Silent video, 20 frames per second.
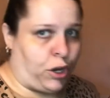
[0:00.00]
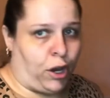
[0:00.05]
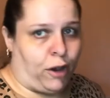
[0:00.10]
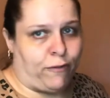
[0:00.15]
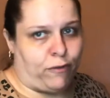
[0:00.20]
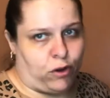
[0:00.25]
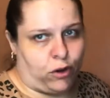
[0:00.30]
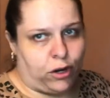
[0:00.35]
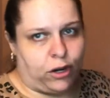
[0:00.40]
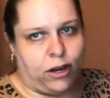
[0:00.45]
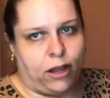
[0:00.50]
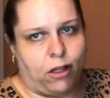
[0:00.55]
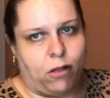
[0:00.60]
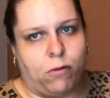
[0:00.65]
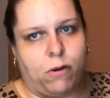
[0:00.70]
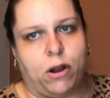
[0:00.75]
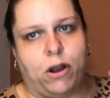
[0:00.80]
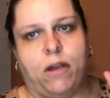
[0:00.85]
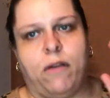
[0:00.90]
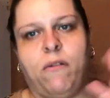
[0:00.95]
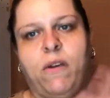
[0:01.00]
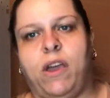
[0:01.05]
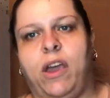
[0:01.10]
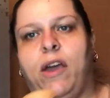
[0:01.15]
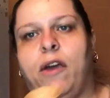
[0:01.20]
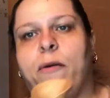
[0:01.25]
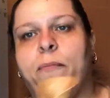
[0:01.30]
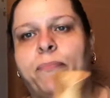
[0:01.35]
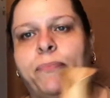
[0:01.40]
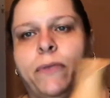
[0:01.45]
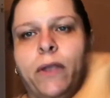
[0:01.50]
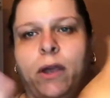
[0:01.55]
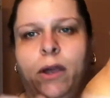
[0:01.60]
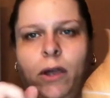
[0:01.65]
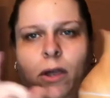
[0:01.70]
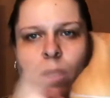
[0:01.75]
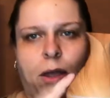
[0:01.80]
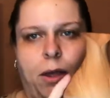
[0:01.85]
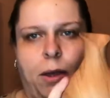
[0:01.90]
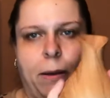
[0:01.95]
I've got another one over here,
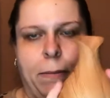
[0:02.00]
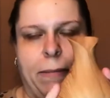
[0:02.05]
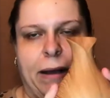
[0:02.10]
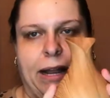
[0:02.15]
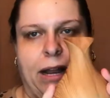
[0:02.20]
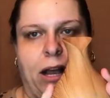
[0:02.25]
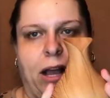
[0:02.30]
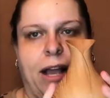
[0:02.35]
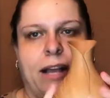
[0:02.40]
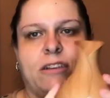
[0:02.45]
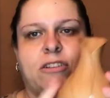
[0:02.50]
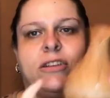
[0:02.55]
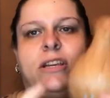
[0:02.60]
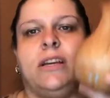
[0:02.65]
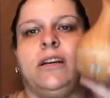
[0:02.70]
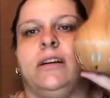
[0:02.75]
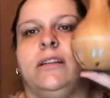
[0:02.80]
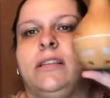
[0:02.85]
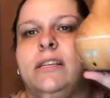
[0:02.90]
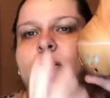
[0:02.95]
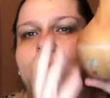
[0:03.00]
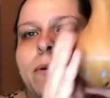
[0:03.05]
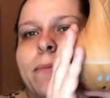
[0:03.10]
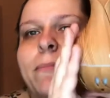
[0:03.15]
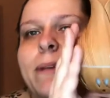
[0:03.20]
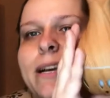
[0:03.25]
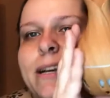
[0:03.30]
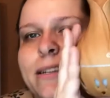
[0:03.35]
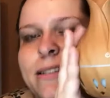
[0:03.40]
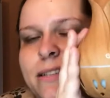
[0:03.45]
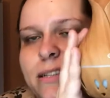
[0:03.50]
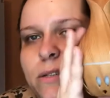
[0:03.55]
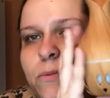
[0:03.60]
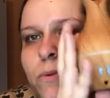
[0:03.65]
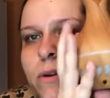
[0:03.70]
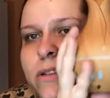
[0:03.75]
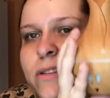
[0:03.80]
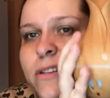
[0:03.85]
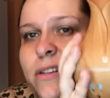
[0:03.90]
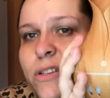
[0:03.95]
but I actually got this one because this
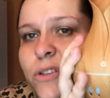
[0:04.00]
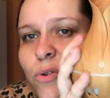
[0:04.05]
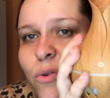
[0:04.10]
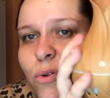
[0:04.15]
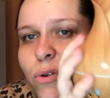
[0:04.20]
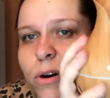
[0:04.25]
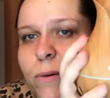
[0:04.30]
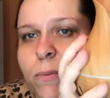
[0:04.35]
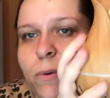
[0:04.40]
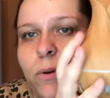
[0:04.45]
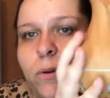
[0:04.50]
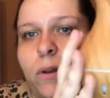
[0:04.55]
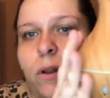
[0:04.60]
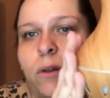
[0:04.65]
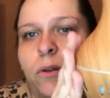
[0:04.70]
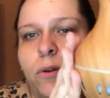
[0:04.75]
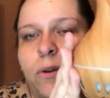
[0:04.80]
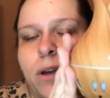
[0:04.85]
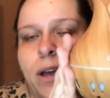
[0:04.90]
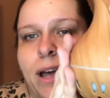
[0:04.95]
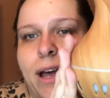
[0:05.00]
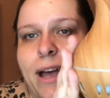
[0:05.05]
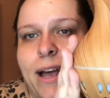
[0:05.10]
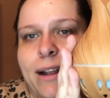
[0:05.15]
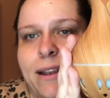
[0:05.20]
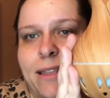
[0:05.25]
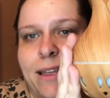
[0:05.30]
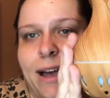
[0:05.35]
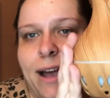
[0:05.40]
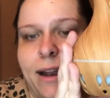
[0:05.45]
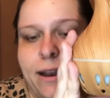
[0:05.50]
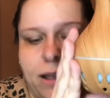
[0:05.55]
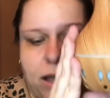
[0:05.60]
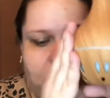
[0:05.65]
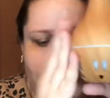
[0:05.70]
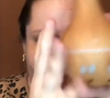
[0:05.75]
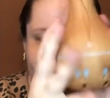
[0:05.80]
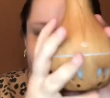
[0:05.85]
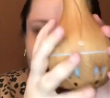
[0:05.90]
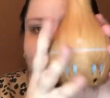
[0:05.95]
one's adorable. Look at that.
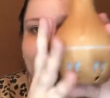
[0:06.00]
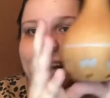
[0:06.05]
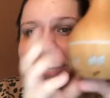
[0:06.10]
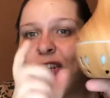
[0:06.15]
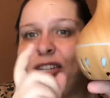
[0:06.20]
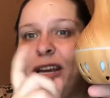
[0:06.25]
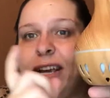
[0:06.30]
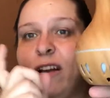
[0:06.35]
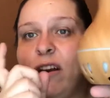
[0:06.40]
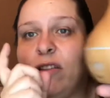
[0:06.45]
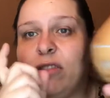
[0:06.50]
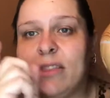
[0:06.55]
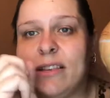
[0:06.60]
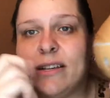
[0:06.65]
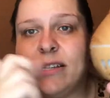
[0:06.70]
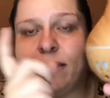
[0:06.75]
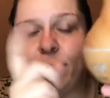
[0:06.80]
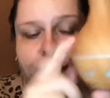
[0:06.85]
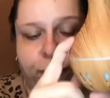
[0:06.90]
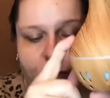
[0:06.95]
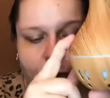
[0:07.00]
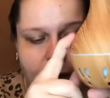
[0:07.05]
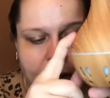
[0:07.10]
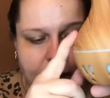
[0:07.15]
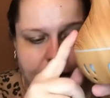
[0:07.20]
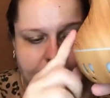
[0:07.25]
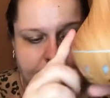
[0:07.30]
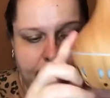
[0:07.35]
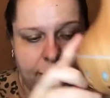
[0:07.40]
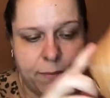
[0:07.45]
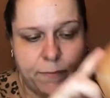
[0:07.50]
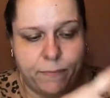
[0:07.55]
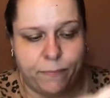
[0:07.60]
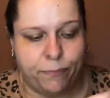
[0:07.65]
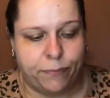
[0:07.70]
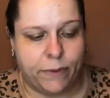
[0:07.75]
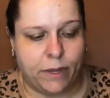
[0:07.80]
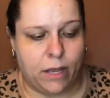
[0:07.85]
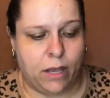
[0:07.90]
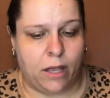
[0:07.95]
You actually got this free
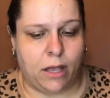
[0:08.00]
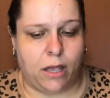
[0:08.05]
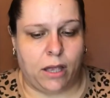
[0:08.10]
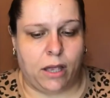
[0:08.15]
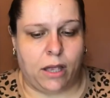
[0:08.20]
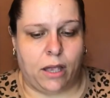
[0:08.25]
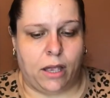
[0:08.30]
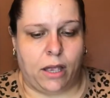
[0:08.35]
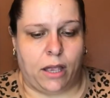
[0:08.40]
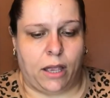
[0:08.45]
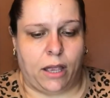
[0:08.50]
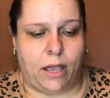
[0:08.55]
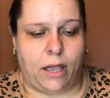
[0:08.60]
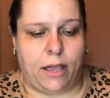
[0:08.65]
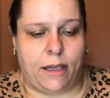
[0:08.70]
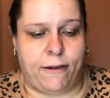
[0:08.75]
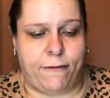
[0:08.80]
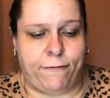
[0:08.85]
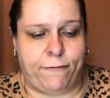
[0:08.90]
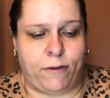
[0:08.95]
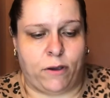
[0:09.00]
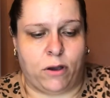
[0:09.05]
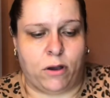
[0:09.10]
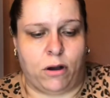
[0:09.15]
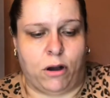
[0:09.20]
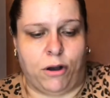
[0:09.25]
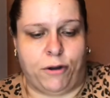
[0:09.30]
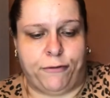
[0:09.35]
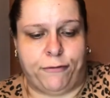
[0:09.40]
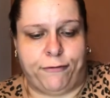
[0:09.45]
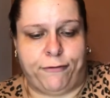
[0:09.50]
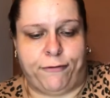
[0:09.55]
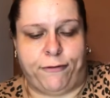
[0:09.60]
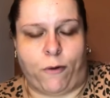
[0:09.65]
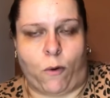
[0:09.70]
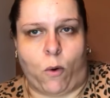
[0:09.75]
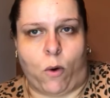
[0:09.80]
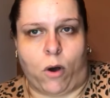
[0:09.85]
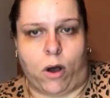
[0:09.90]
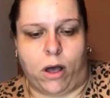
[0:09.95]
if you got
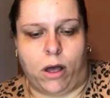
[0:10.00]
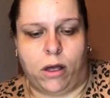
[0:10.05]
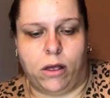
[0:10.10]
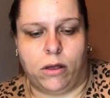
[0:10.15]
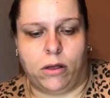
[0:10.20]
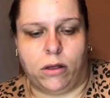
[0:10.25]
four